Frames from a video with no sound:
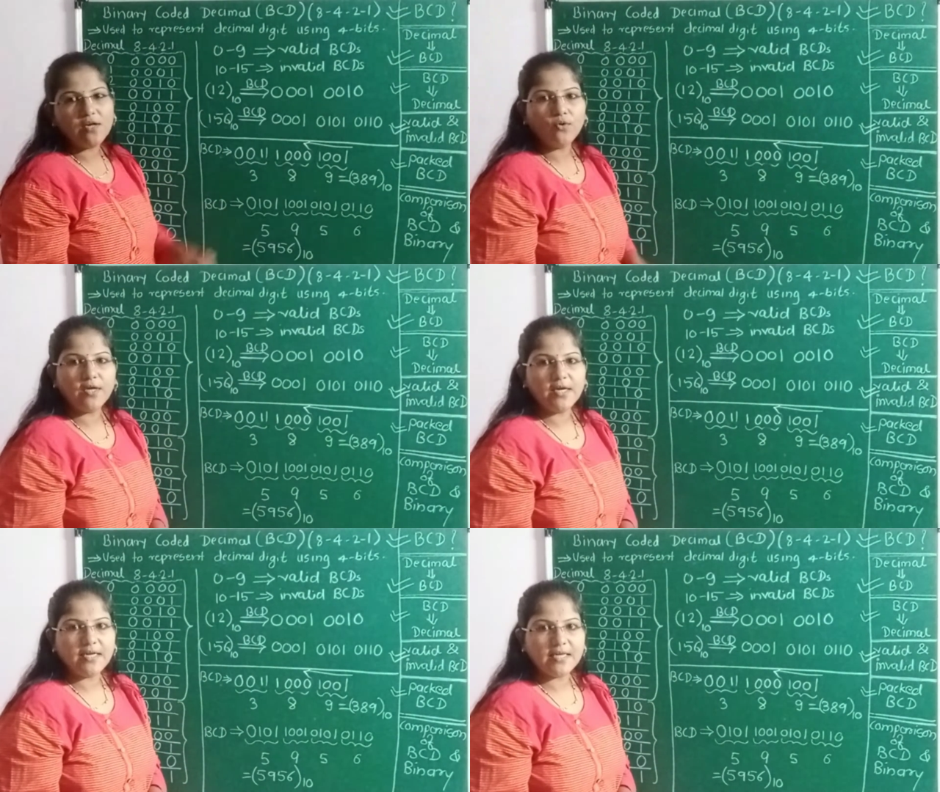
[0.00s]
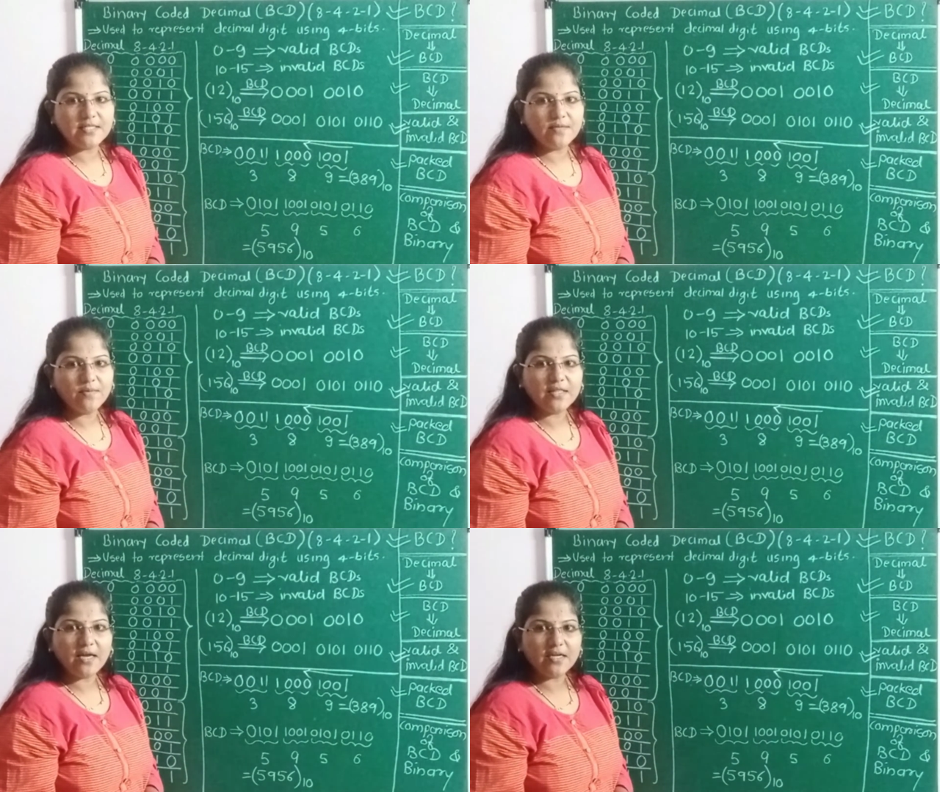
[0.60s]
coded decimal,
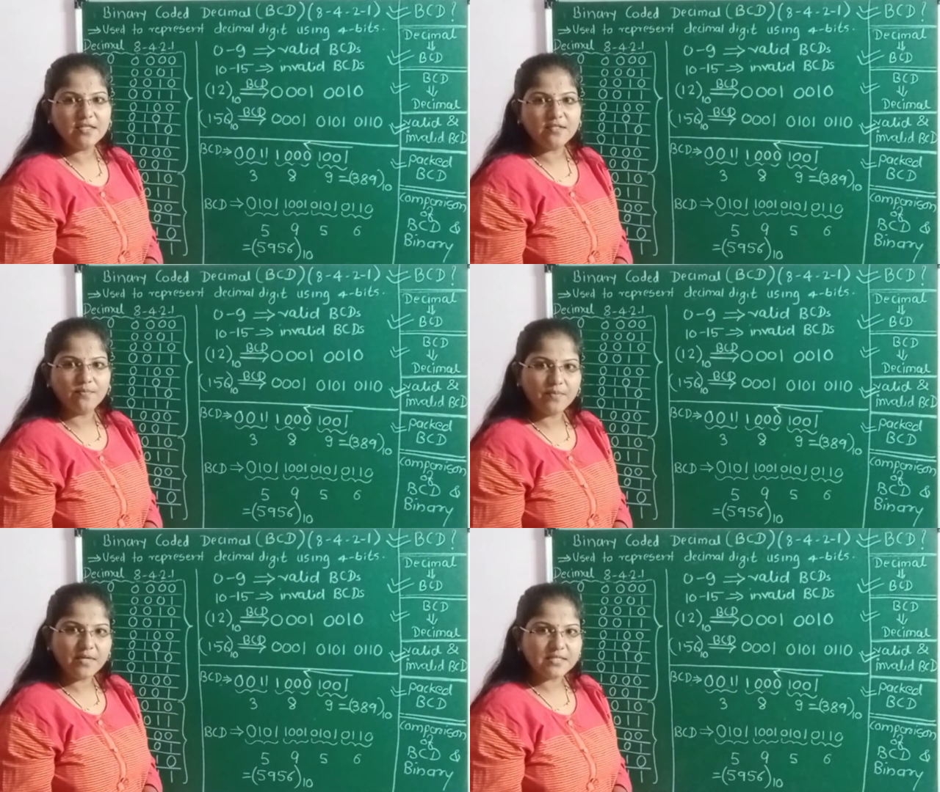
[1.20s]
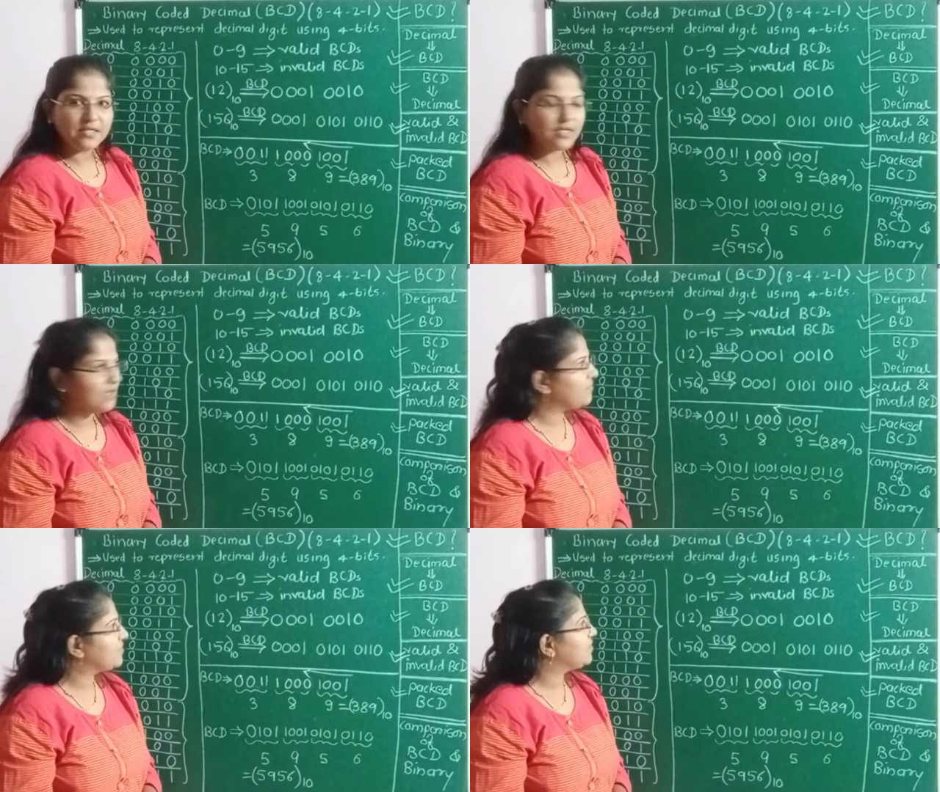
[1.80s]
that is BCD,
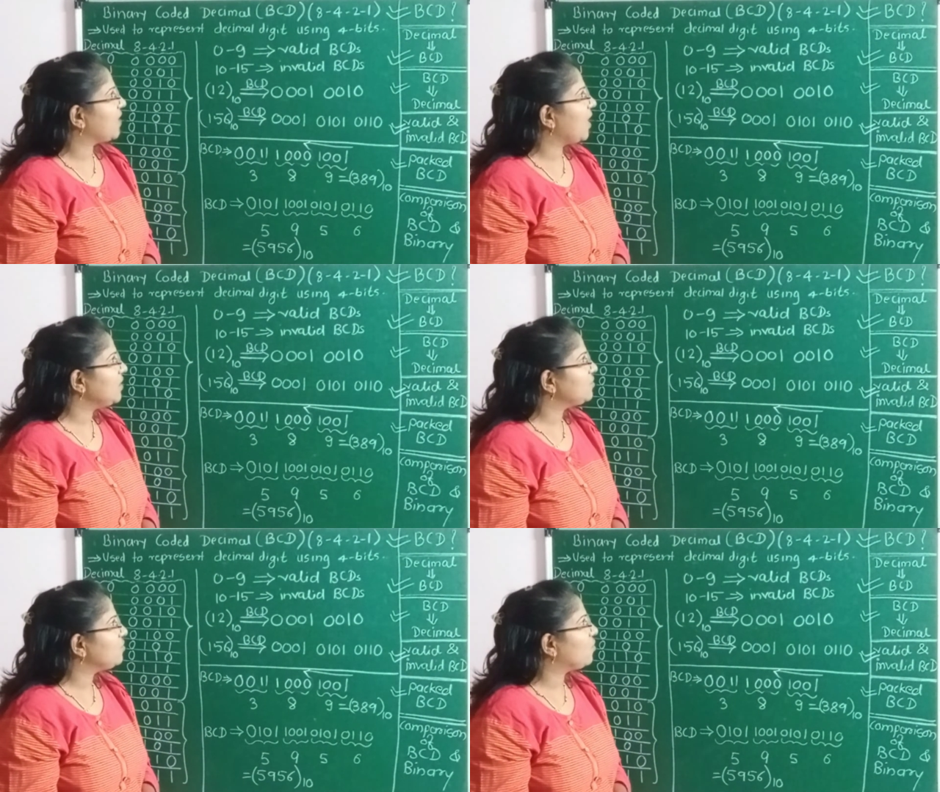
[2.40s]
which is also